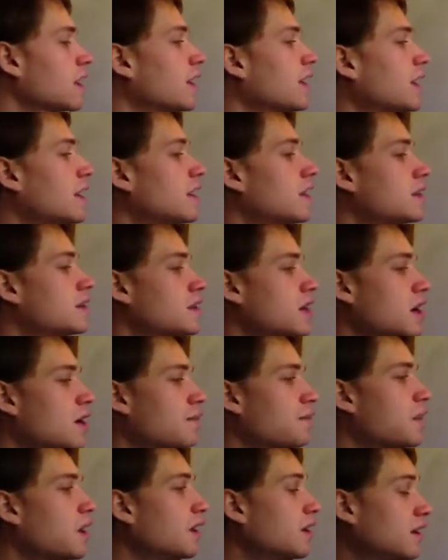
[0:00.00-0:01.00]
and
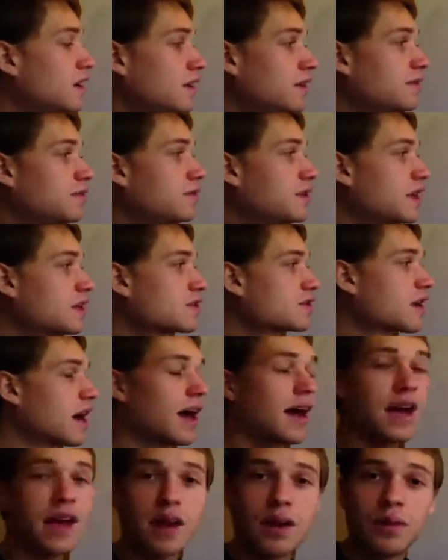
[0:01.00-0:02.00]
this
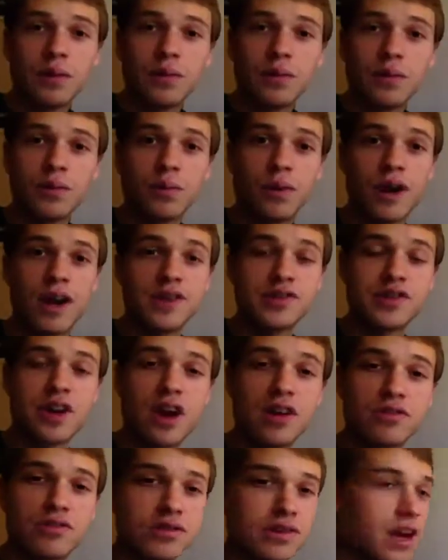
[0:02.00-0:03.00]
guy weighs
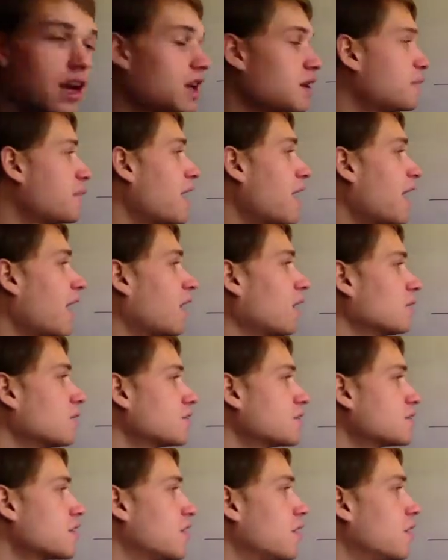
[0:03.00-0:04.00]
180
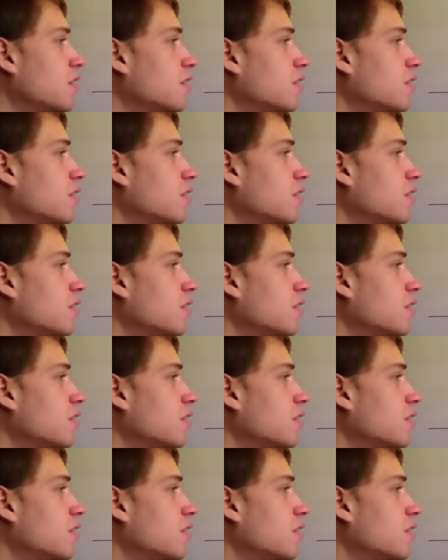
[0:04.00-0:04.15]
pounds.